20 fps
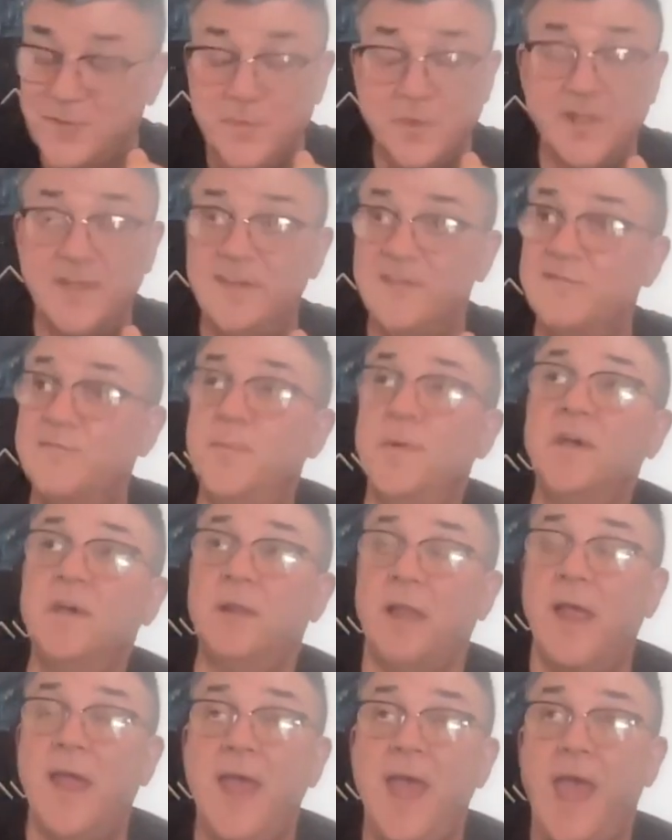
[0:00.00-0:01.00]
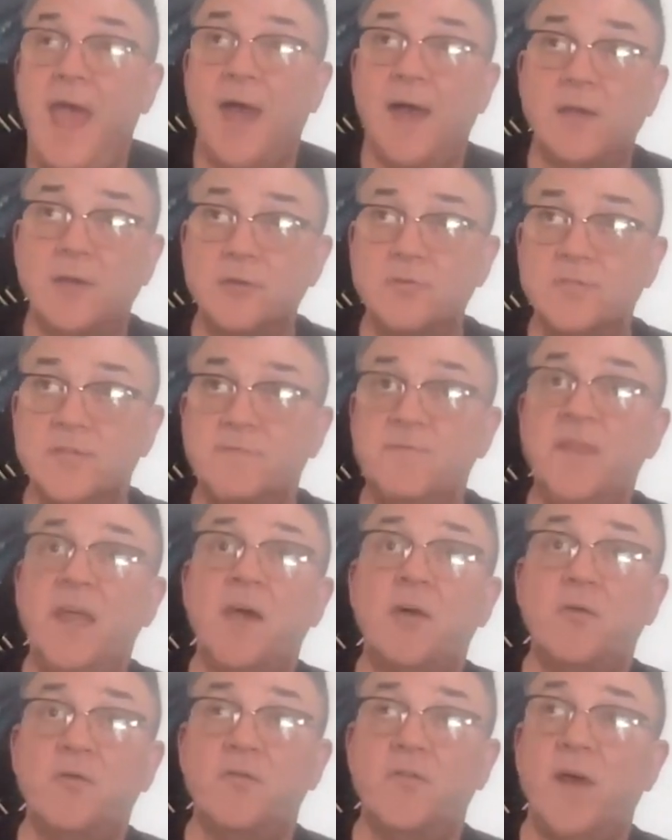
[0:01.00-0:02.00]
hard to believe, but hackers had
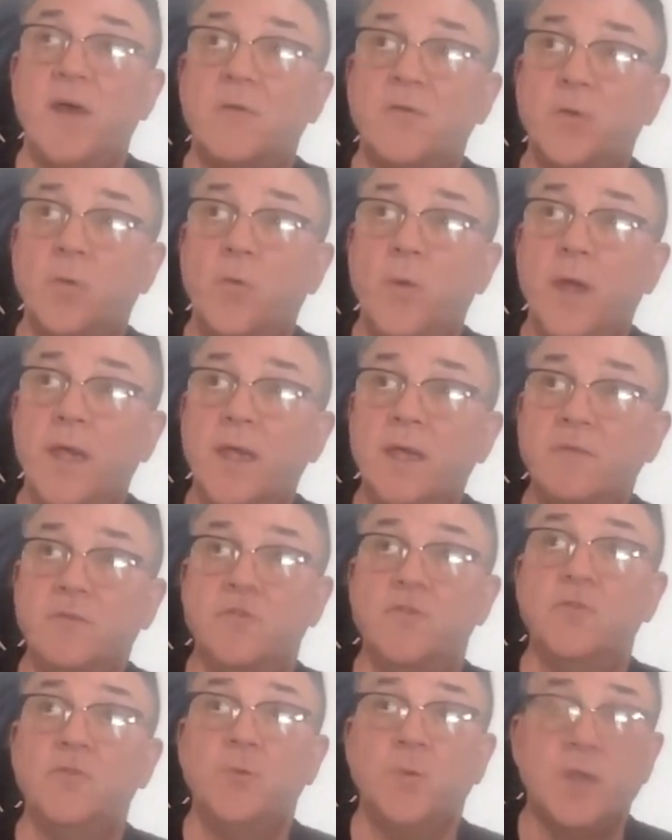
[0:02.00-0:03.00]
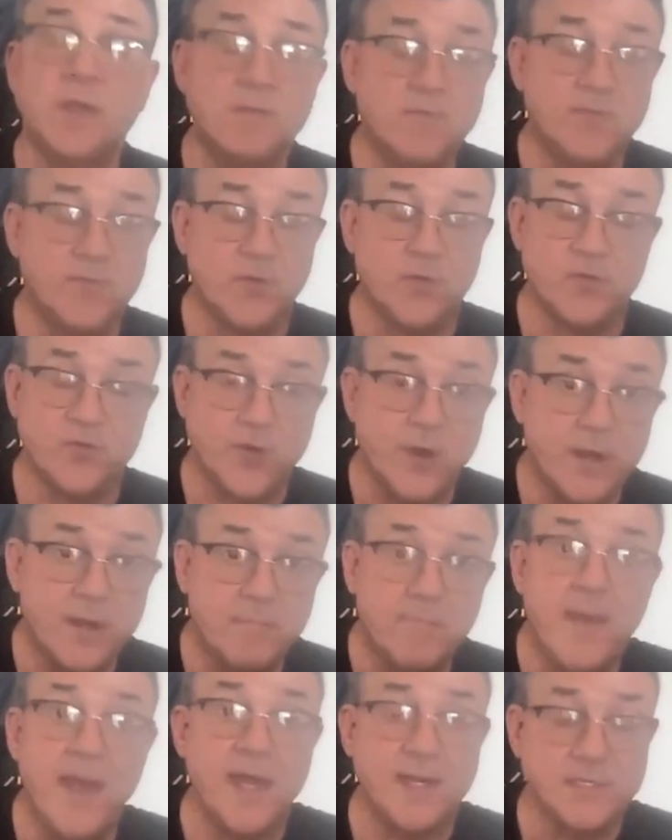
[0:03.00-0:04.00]
now found a way to
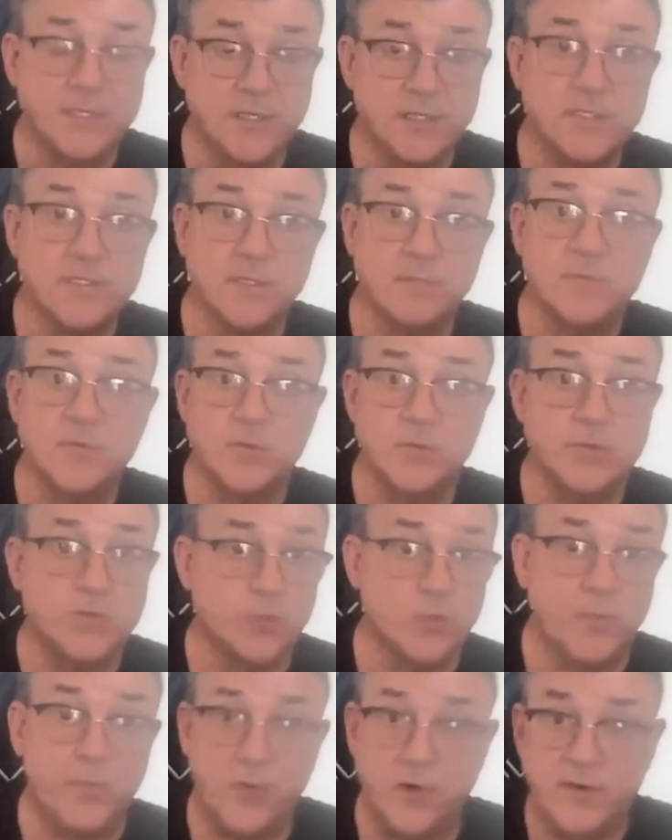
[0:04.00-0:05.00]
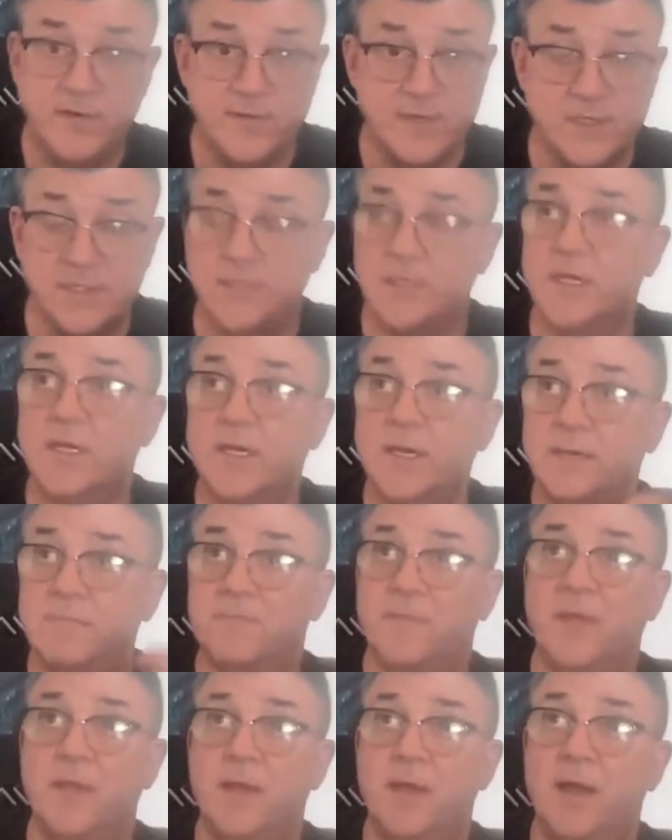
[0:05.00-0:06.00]
infiltrate Mac systems, which were
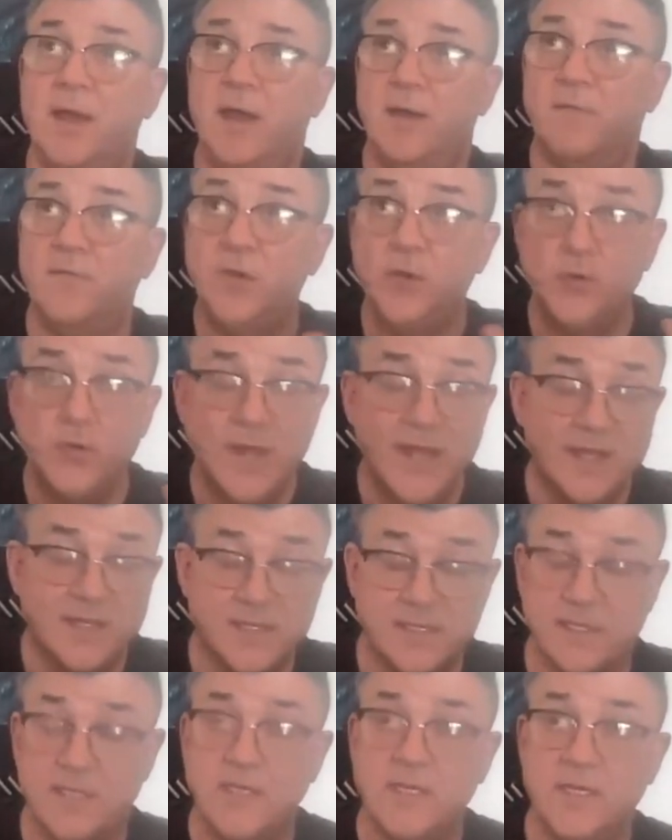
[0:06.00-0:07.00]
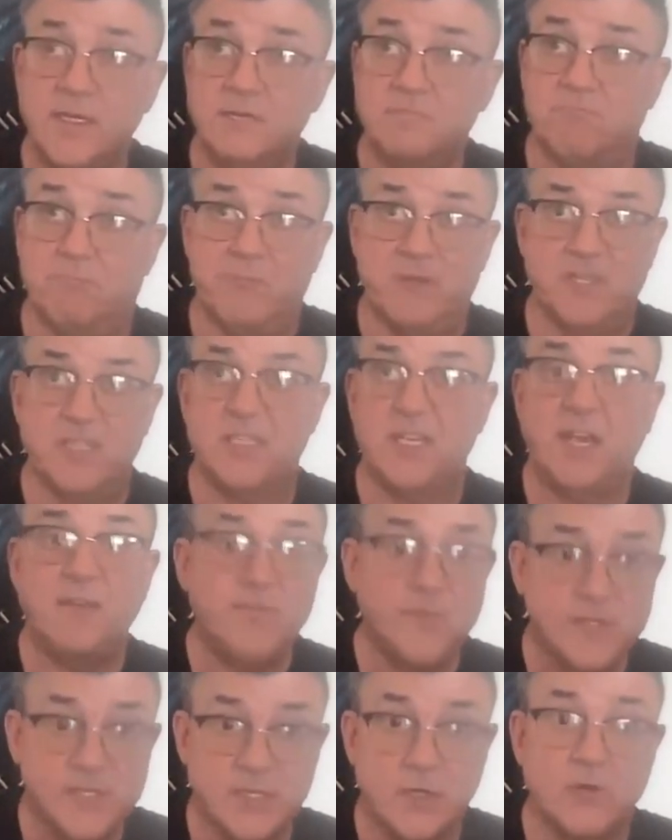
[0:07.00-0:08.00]
previously viewed as the
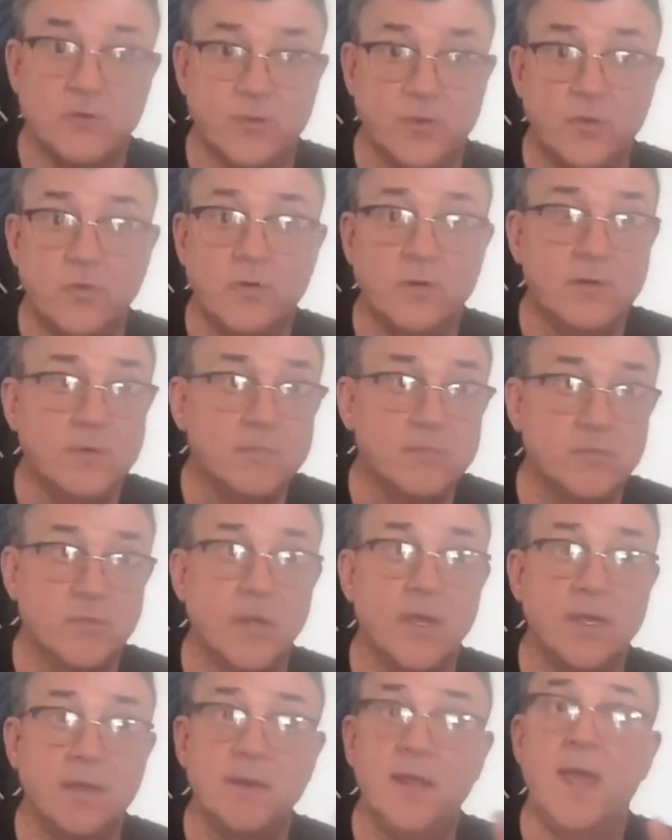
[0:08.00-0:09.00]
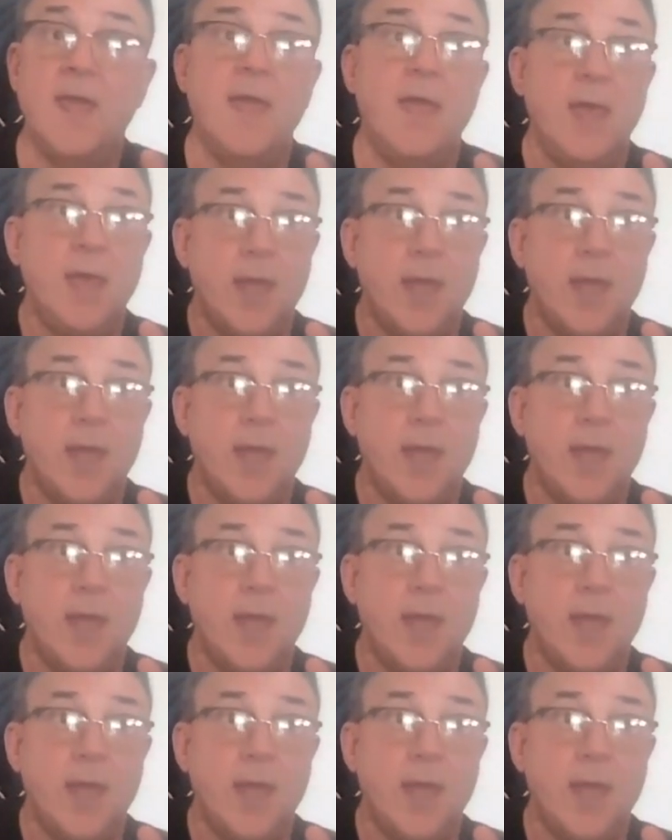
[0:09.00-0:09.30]
safest alternatives, right?